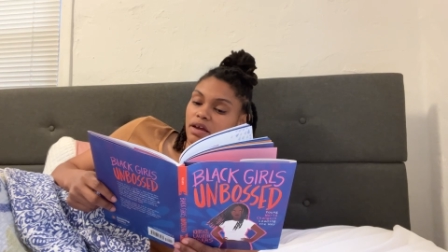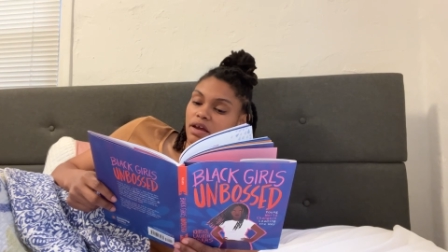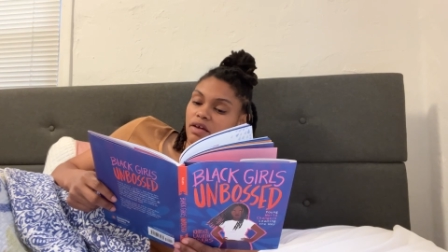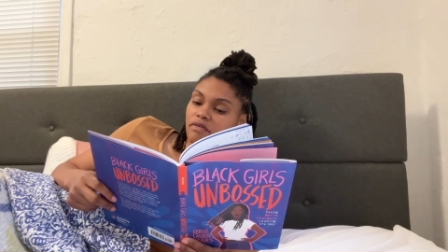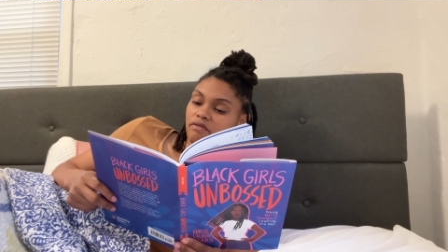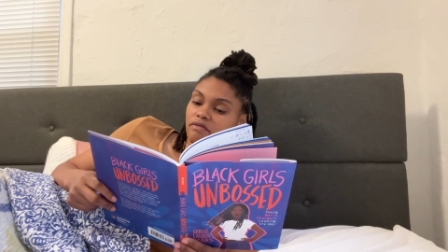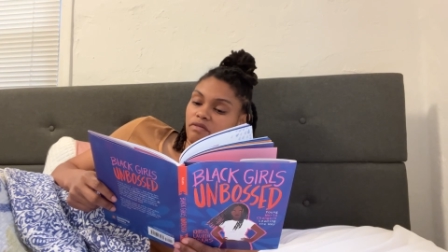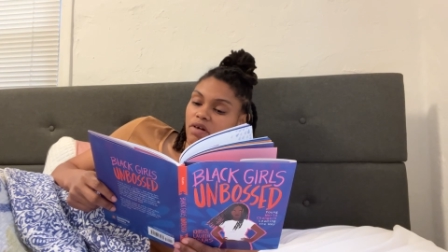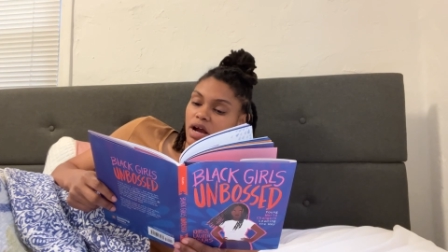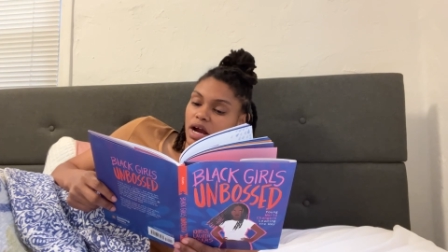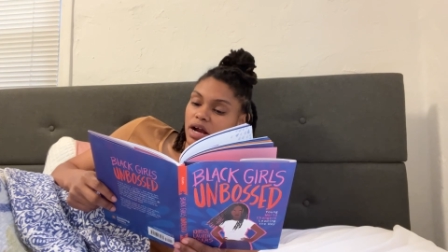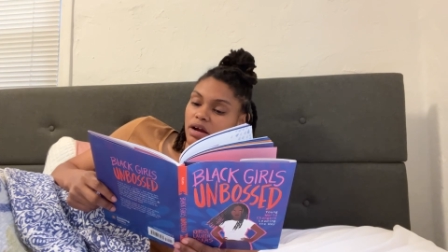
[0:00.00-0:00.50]

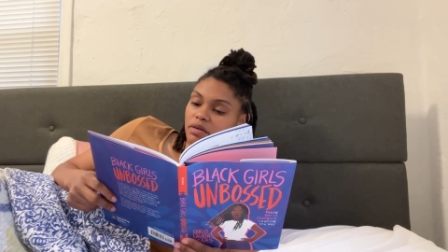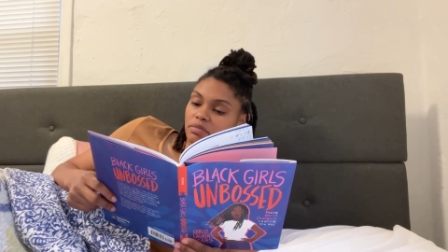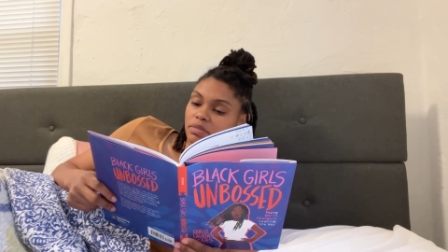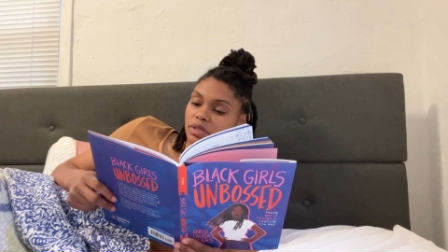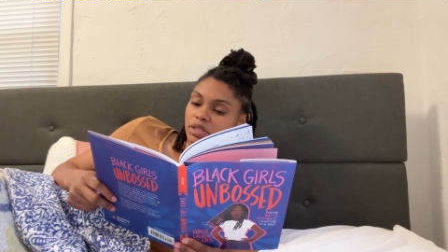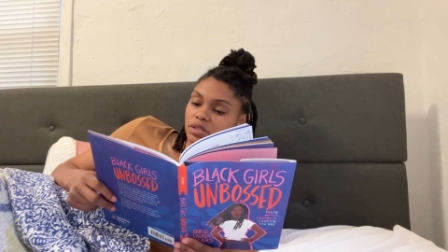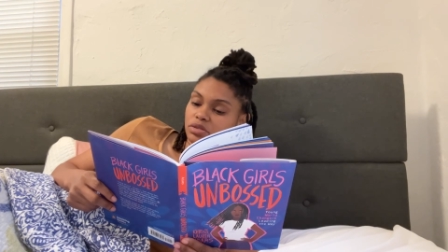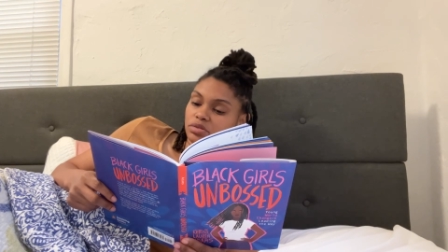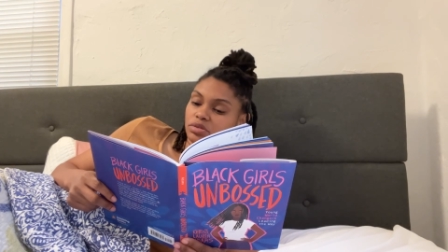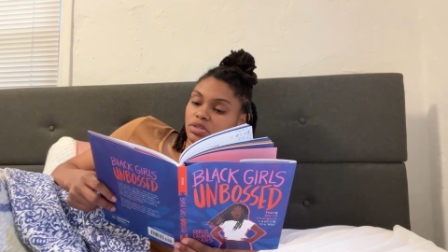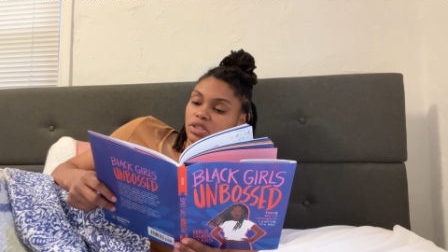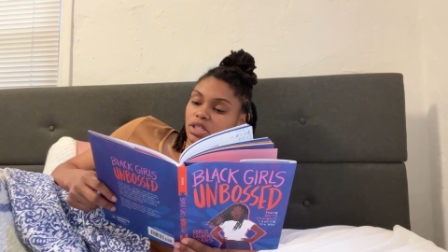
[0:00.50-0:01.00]

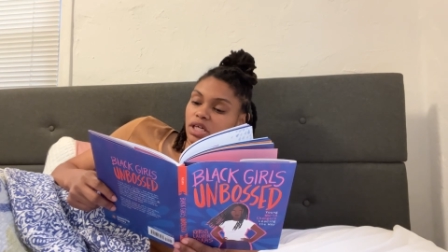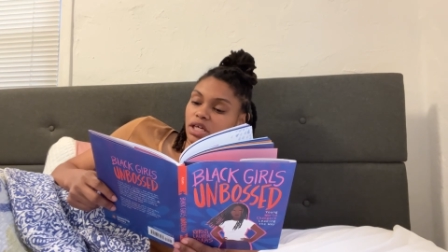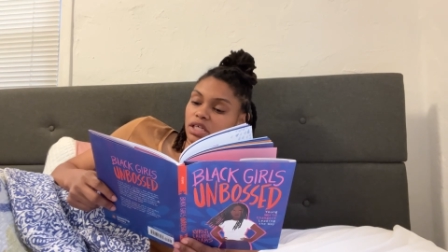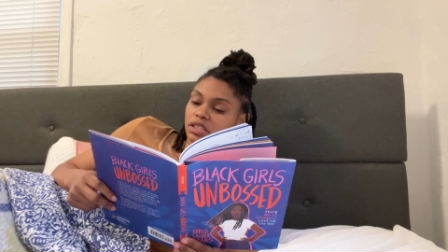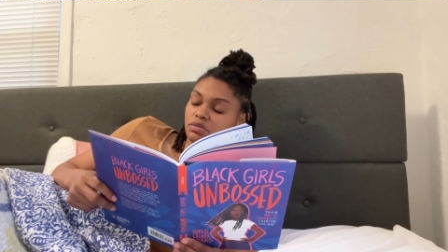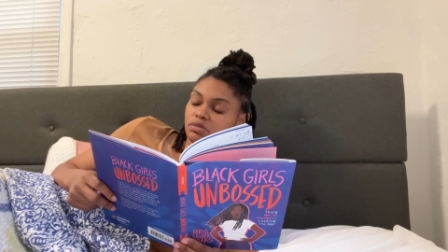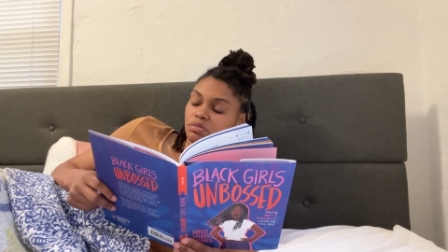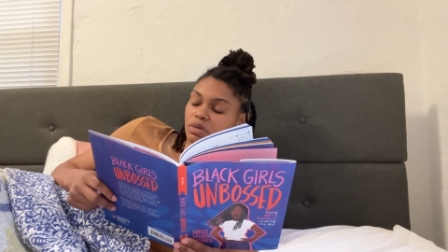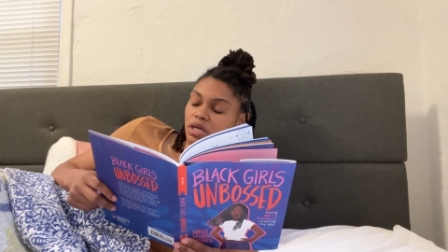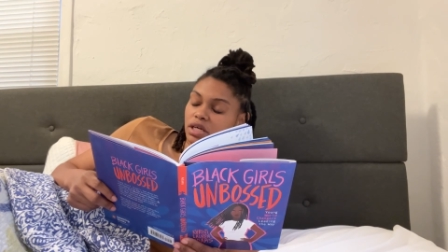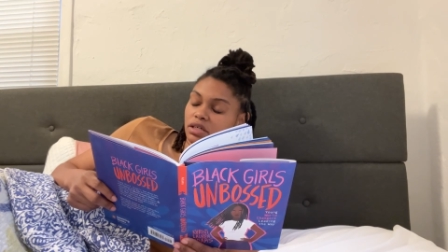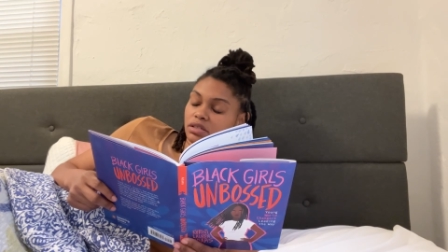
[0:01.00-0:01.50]
Environmental
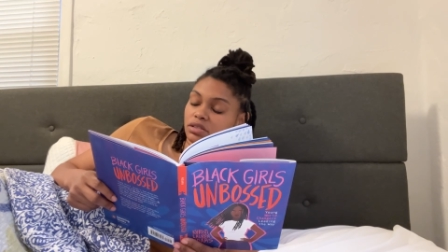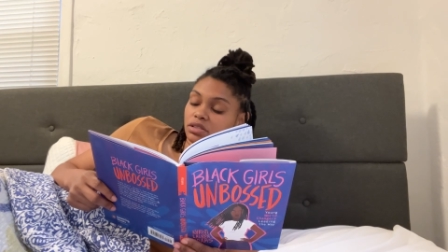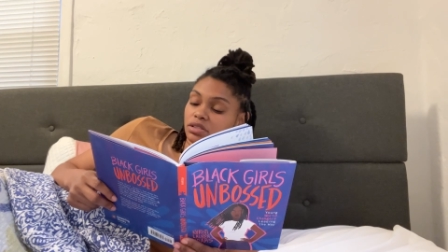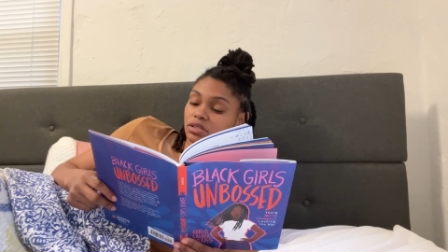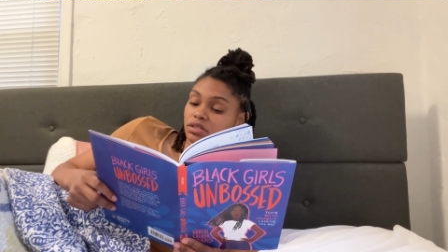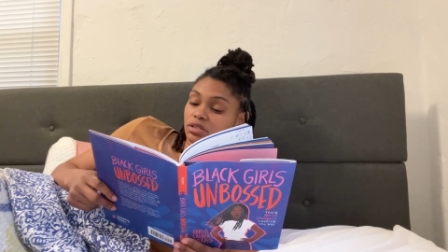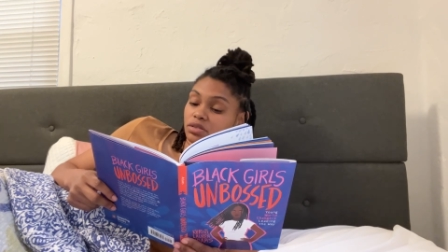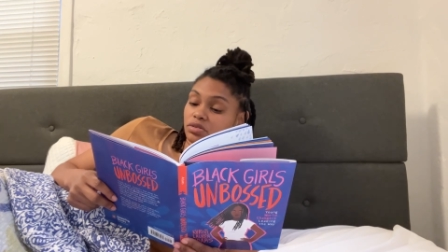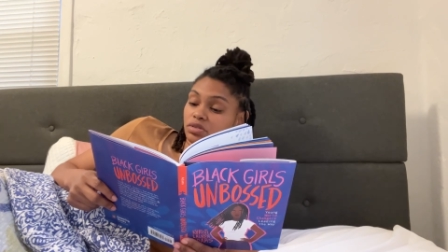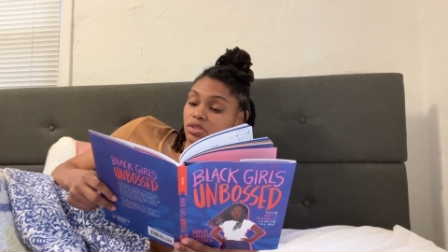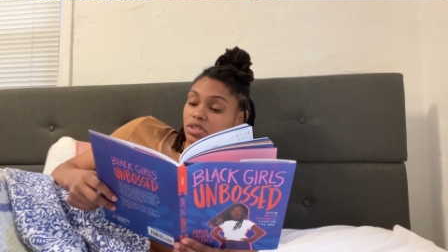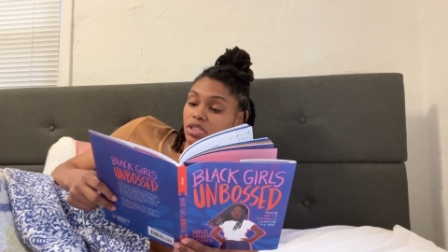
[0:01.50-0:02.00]
Changemakers
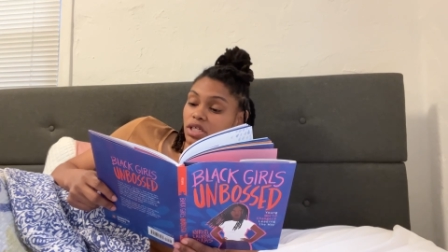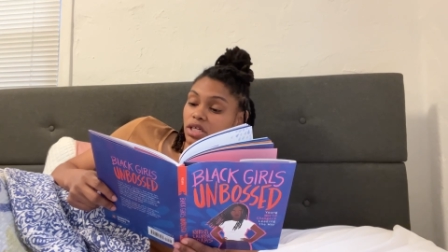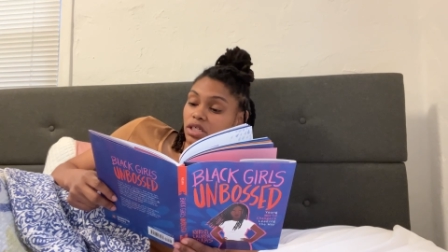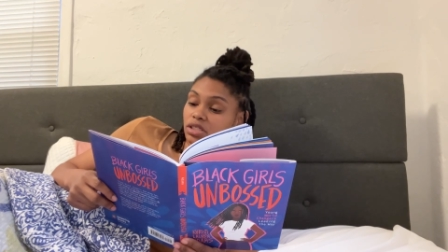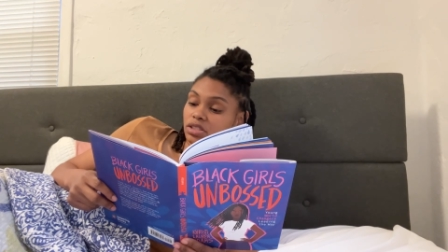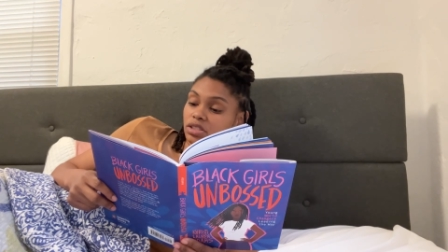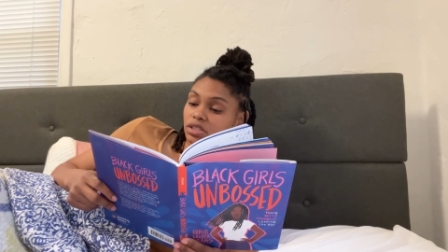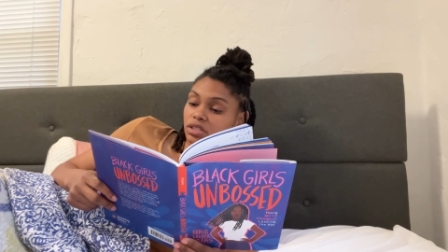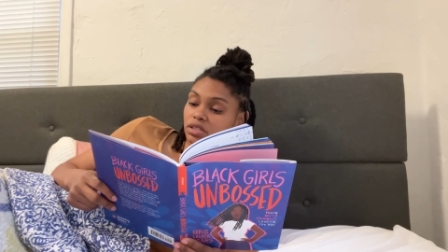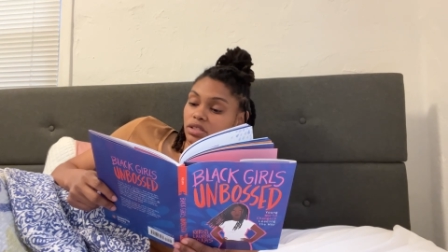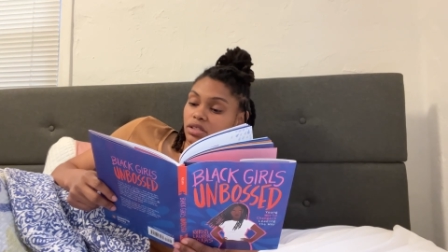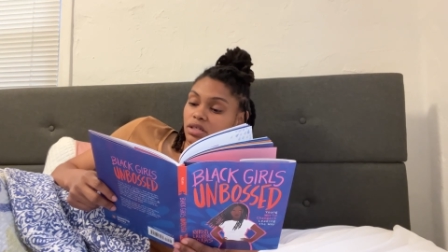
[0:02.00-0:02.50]

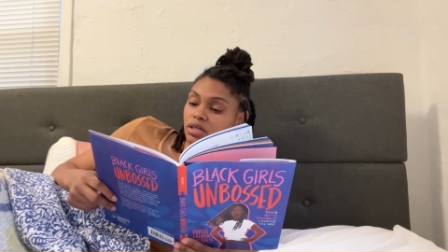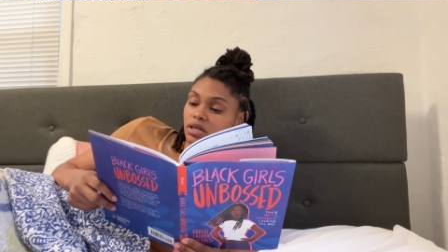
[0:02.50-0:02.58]
Association.